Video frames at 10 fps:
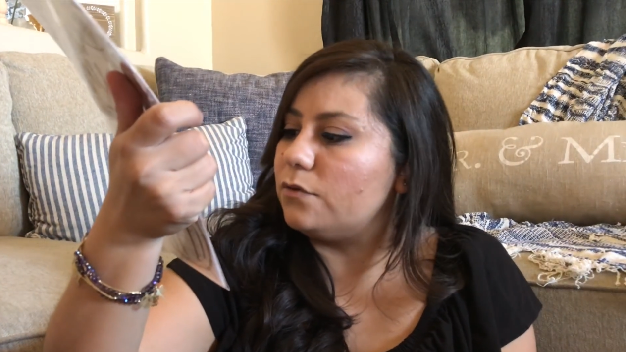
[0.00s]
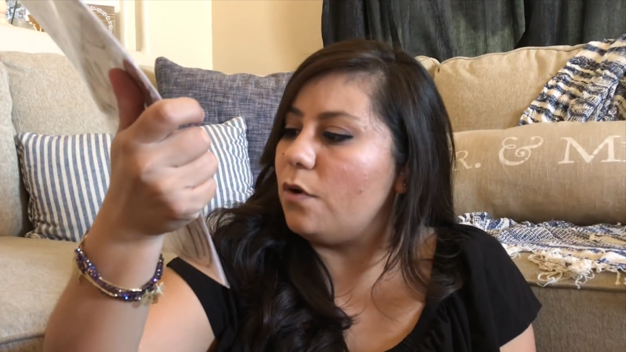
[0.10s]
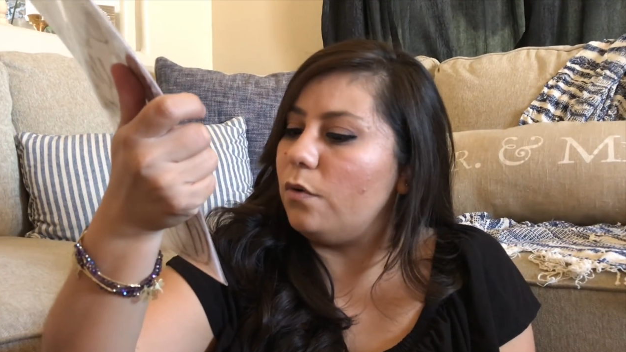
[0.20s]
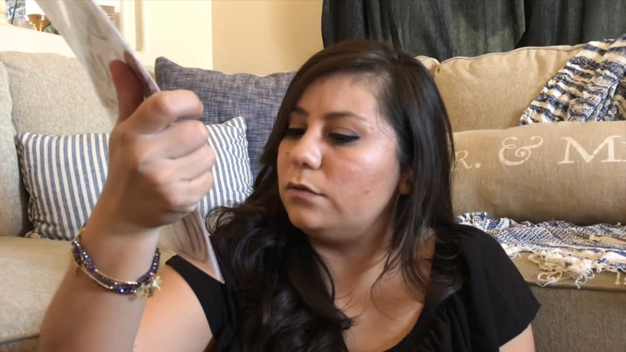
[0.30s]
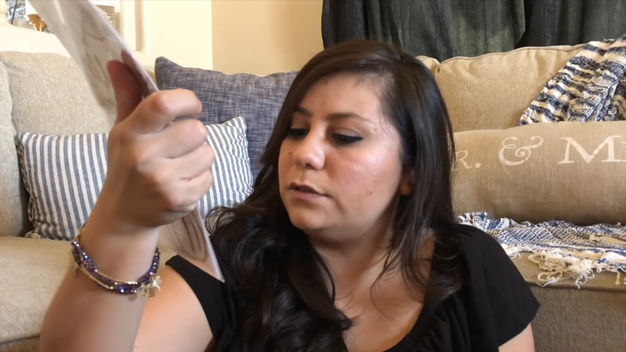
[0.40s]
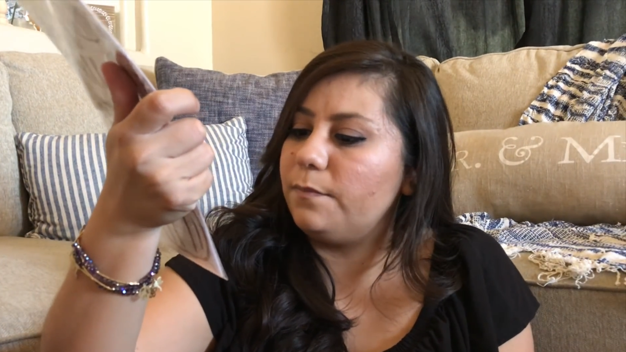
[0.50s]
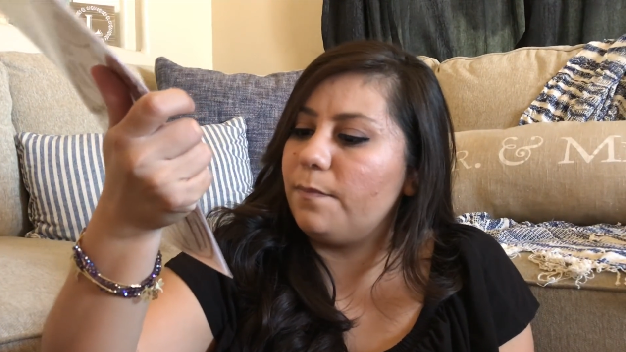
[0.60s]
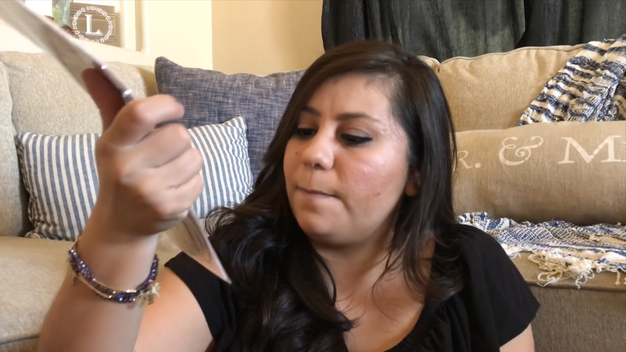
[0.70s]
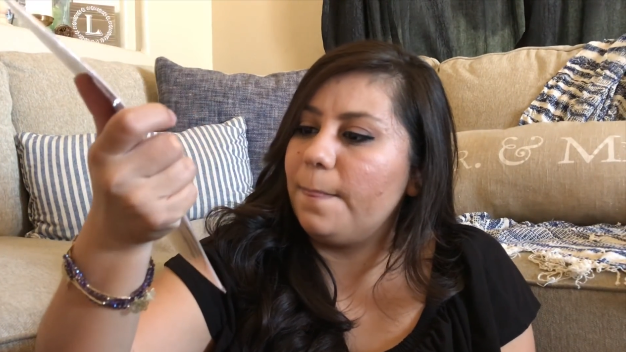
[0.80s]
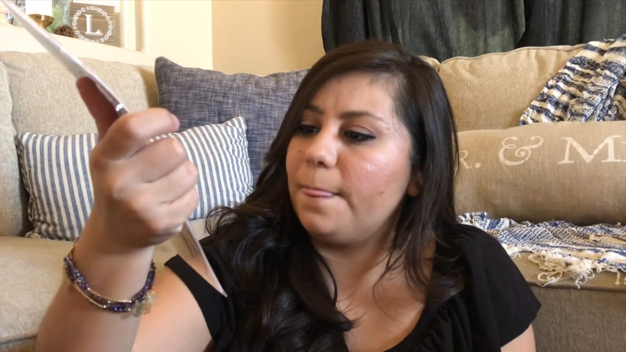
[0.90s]
gold.
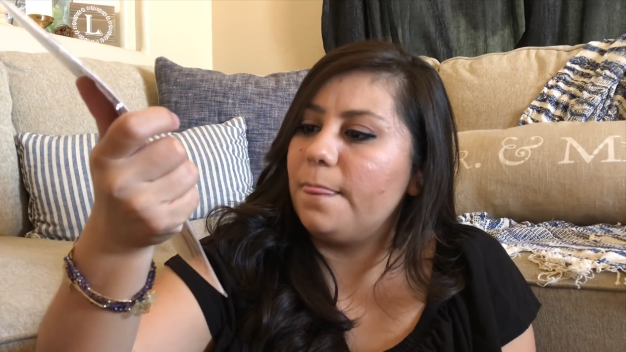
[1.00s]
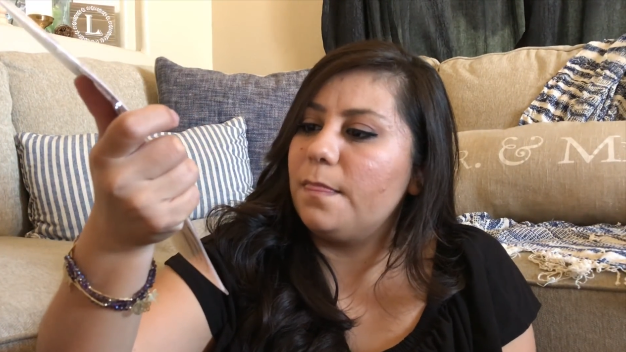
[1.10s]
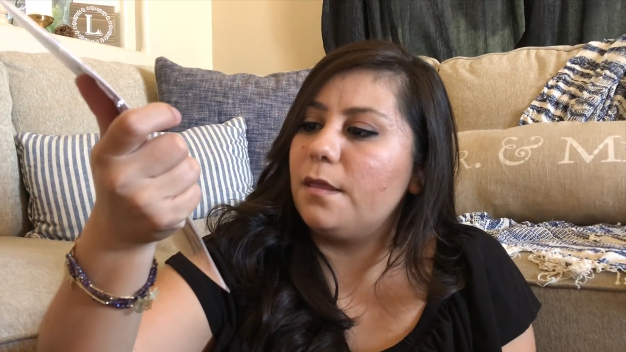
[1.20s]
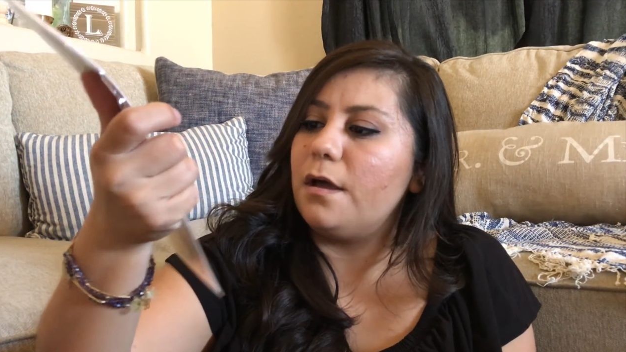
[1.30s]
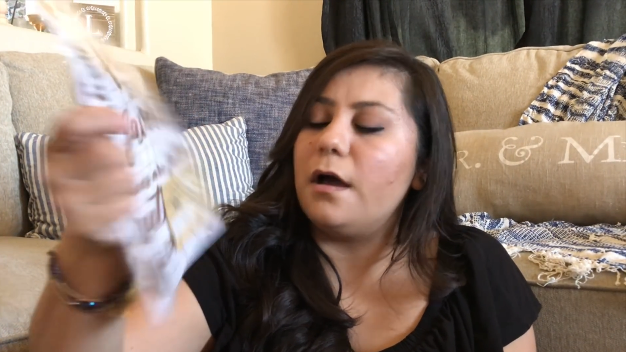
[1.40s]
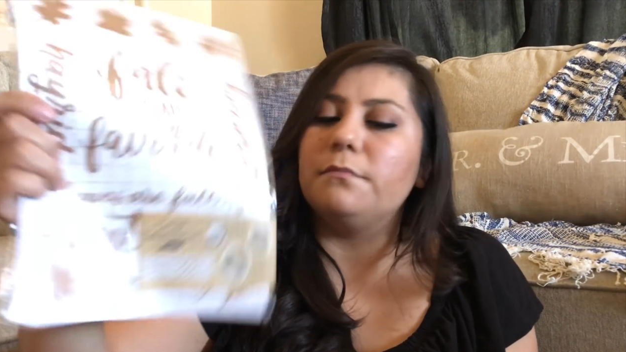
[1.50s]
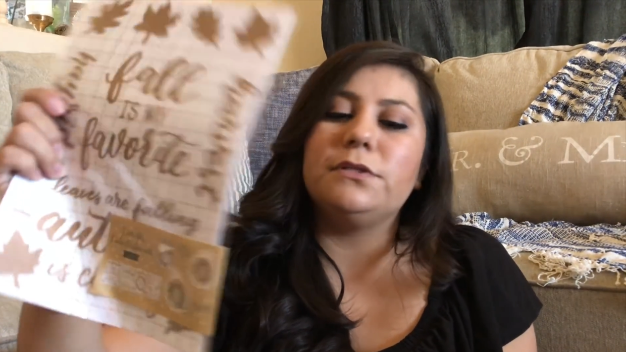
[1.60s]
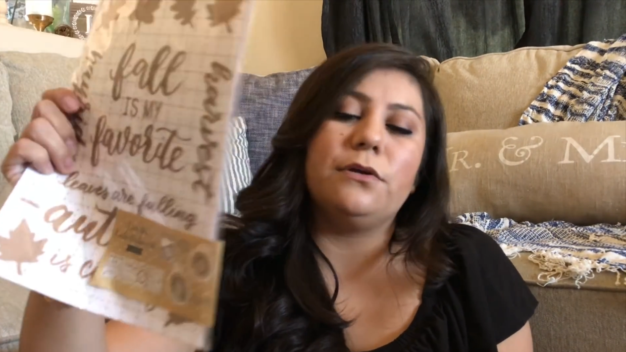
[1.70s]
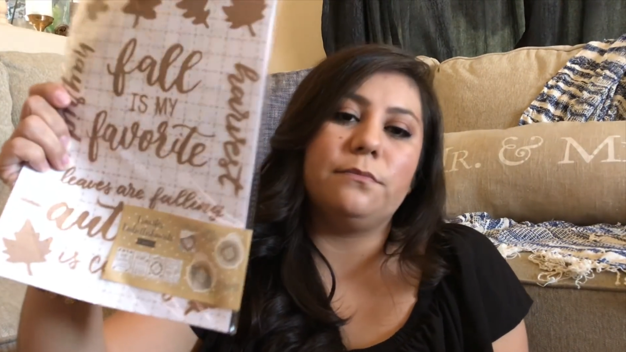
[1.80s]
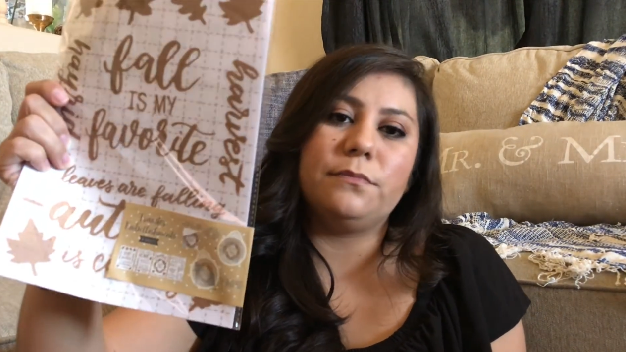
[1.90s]

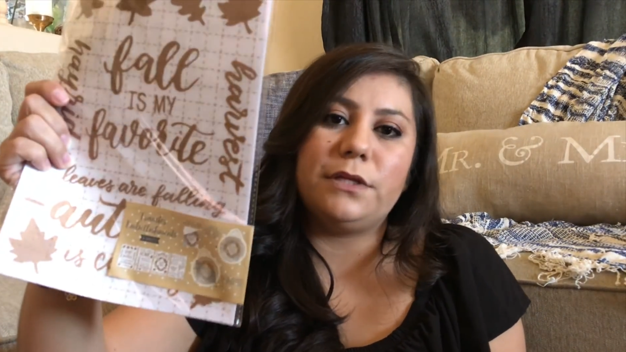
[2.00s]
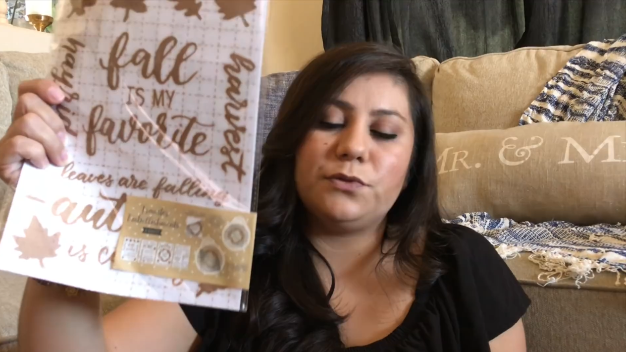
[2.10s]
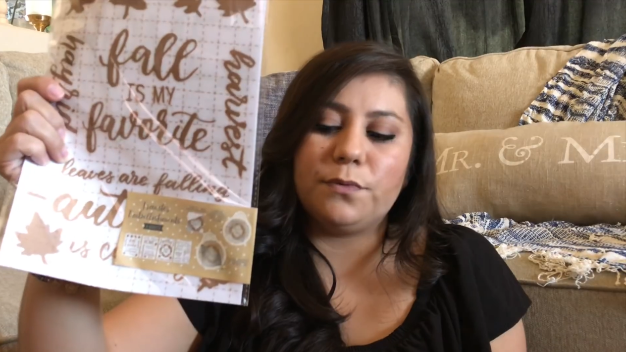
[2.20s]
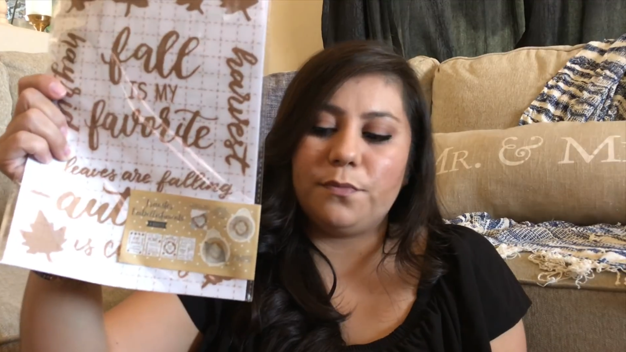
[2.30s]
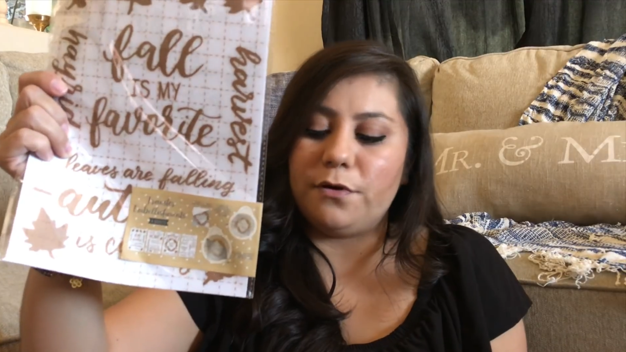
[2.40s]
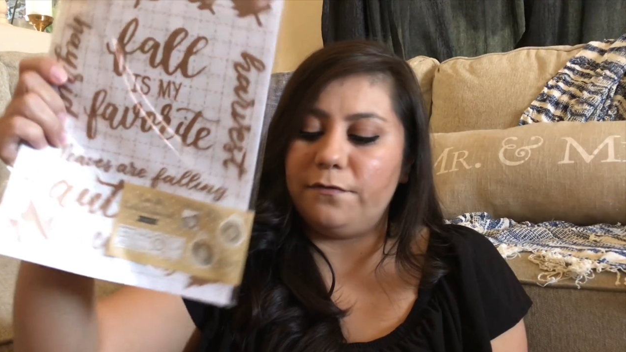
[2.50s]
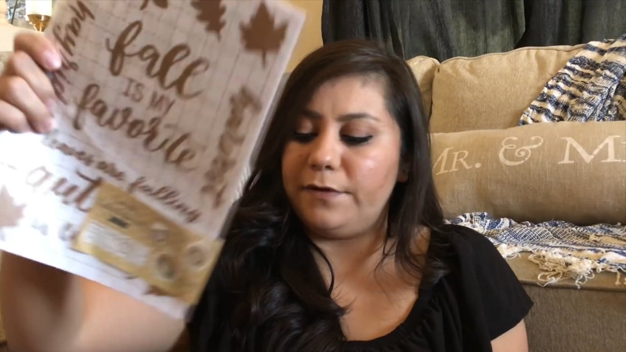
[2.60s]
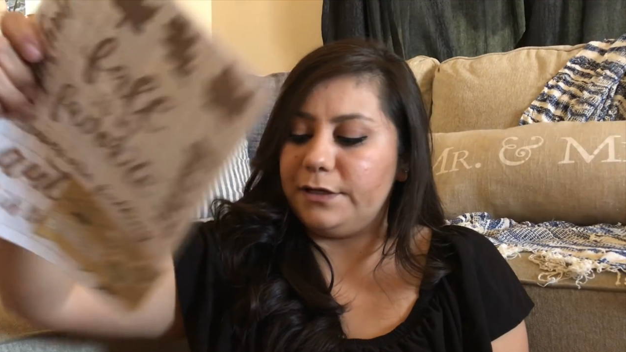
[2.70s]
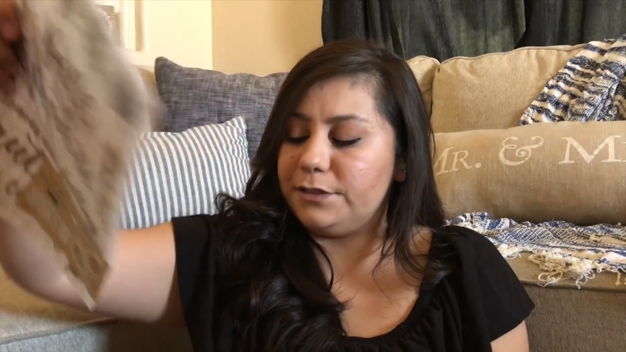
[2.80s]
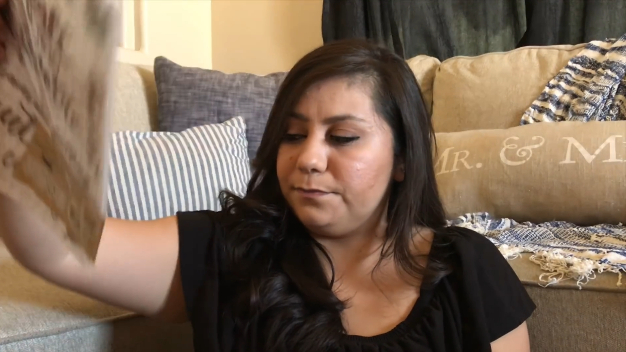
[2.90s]
So these were
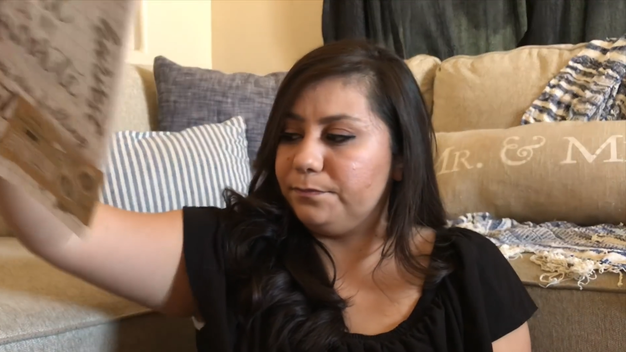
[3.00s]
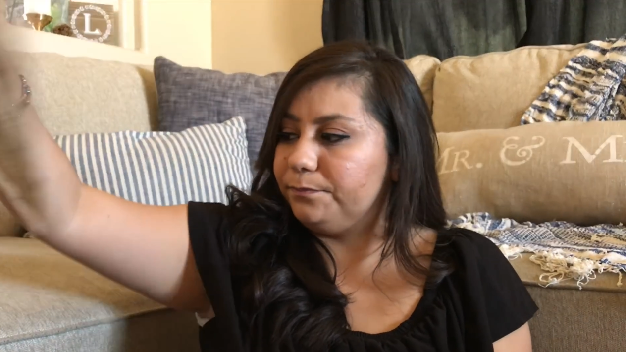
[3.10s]
perfect.